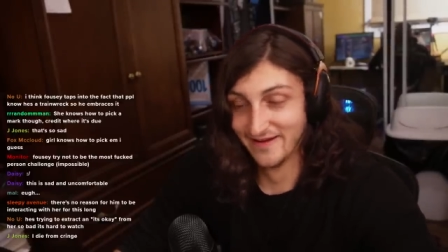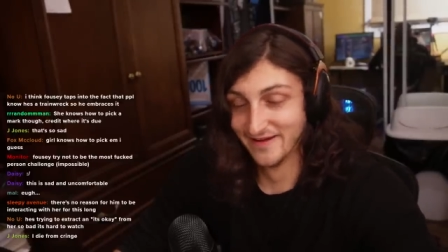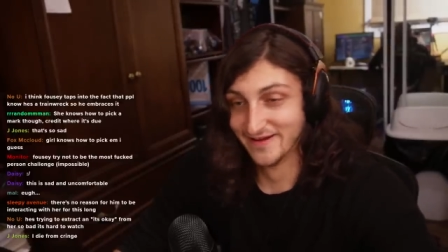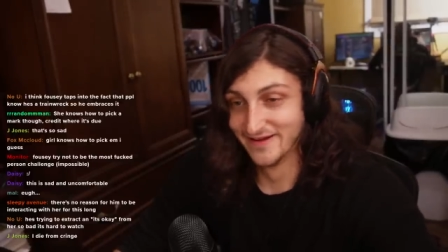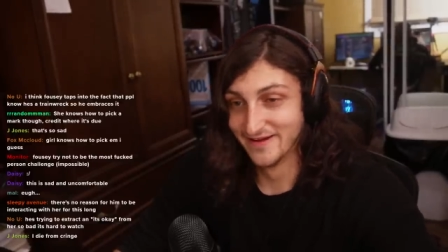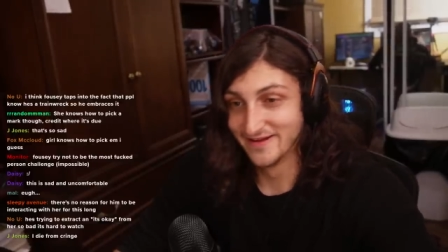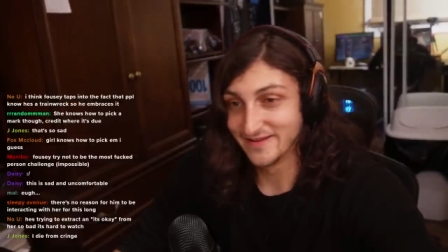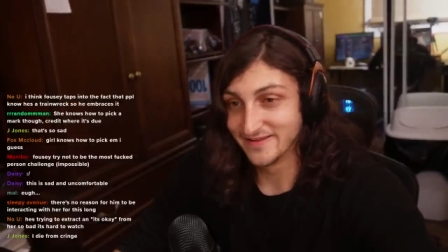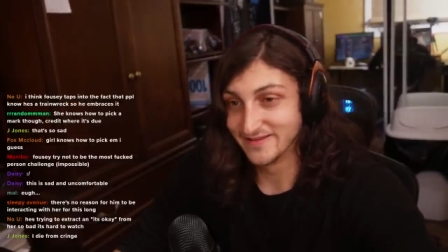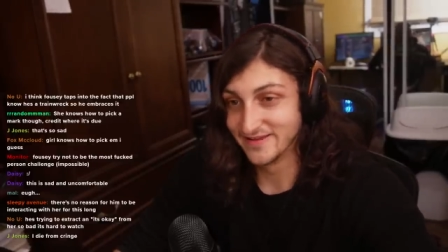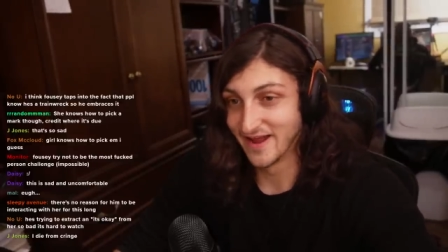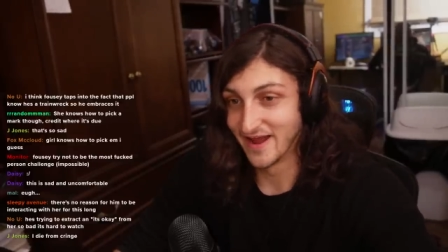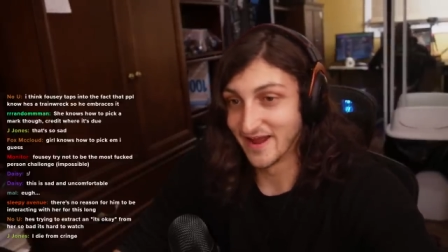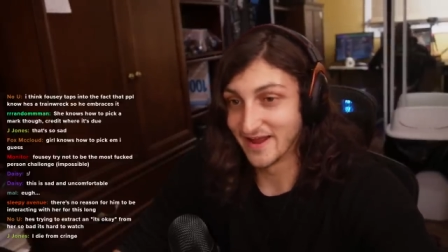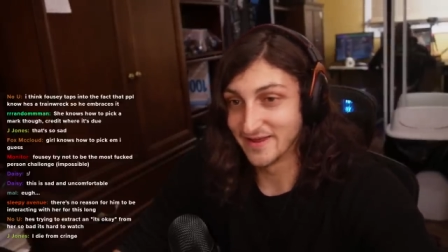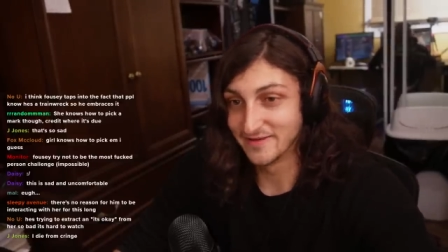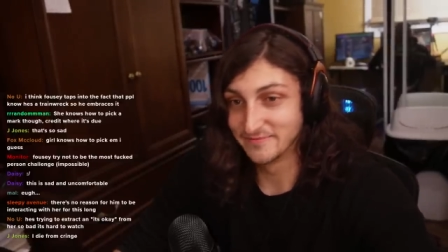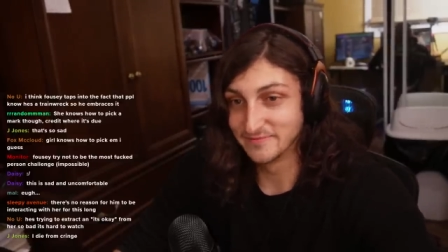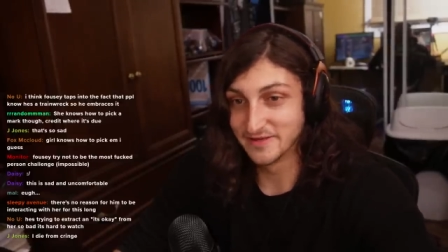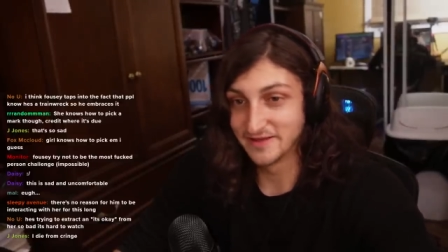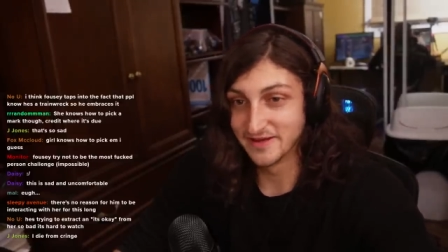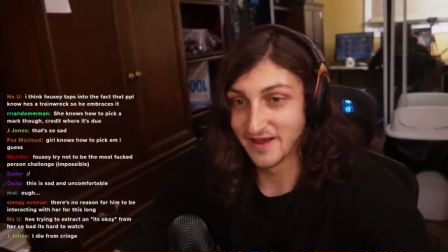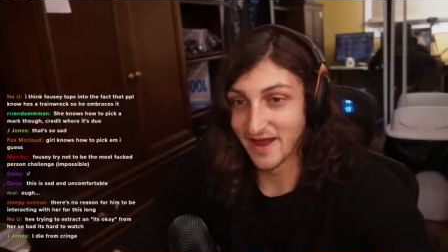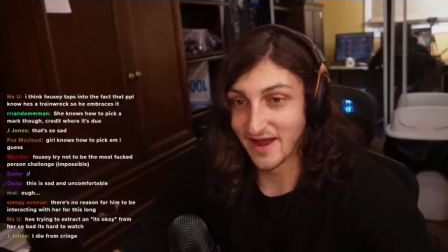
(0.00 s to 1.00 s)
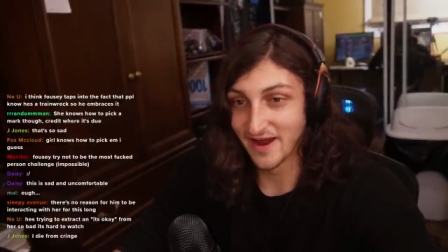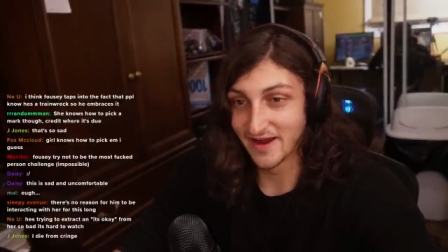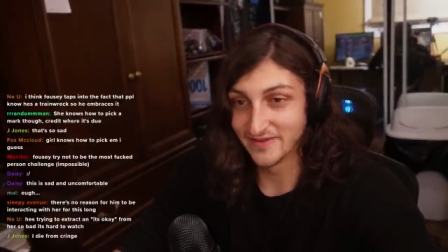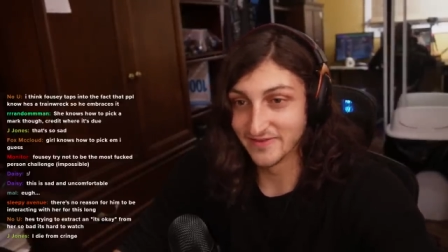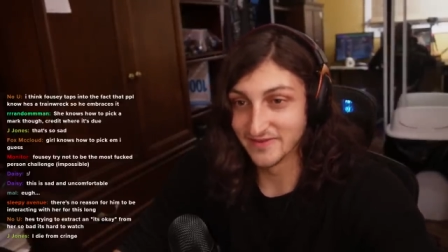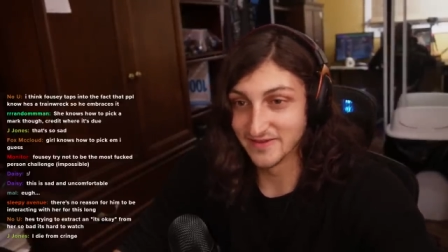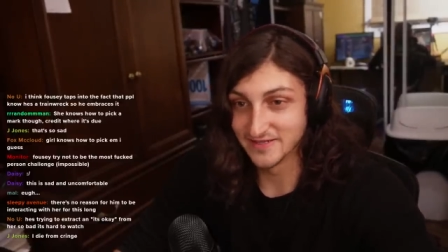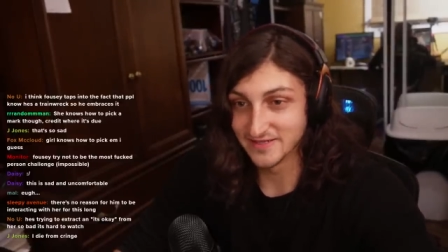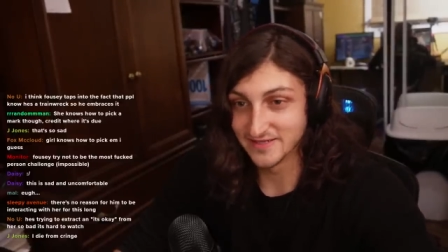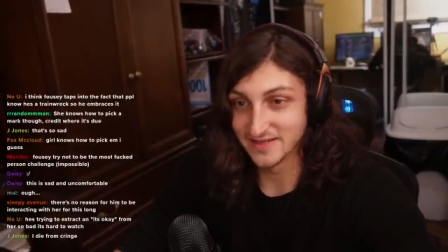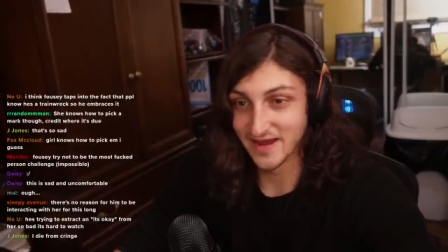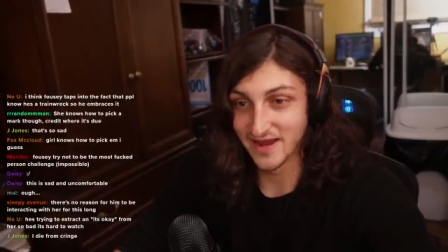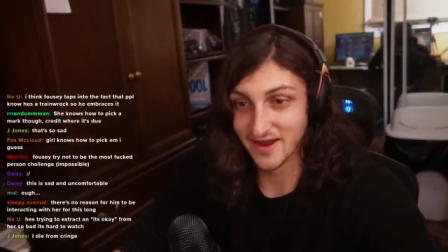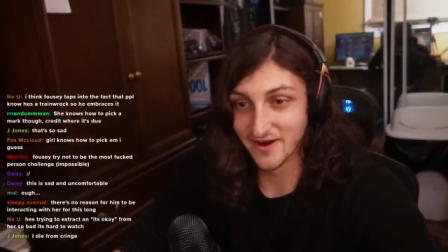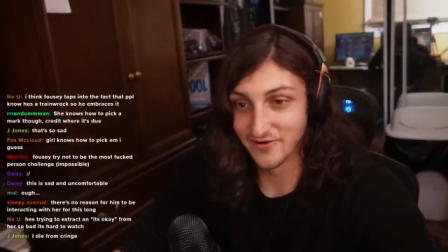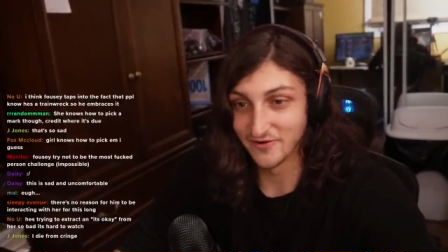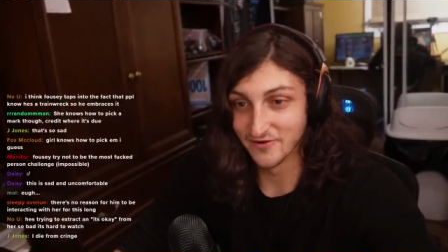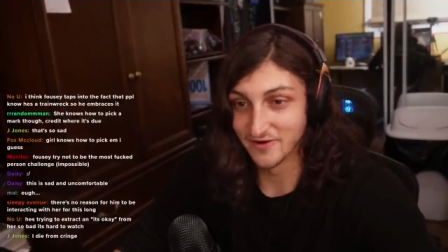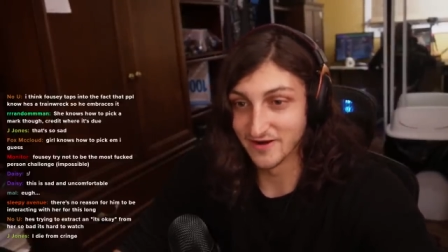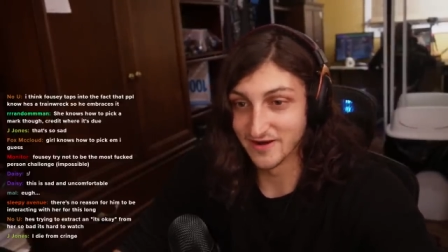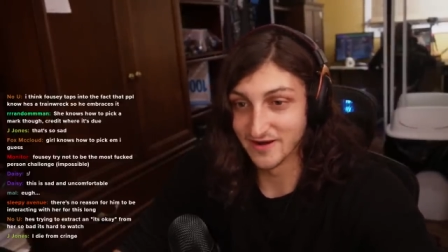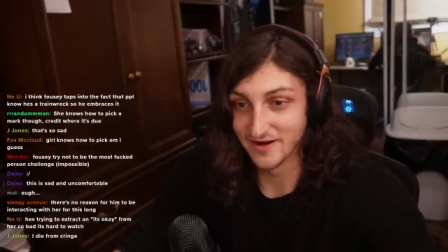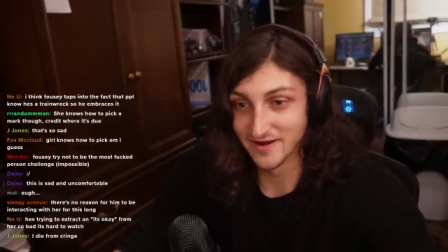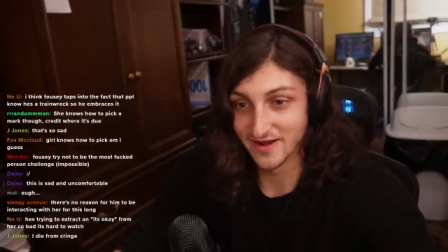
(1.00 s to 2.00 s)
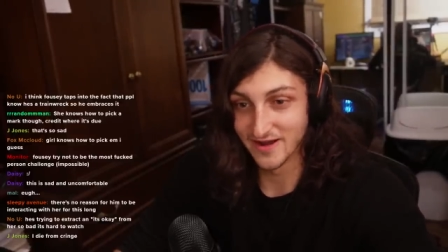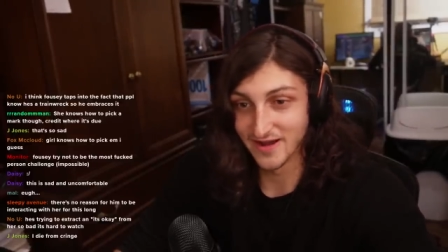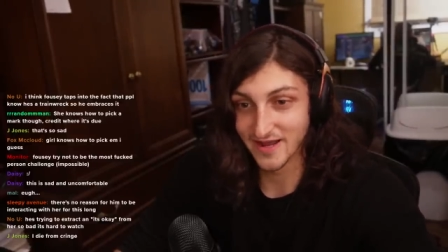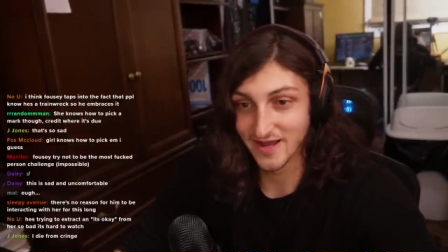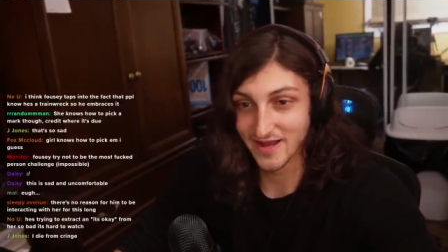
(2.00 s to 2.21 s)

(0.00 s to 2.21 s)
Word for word: Yeah, him denying this now. Uh,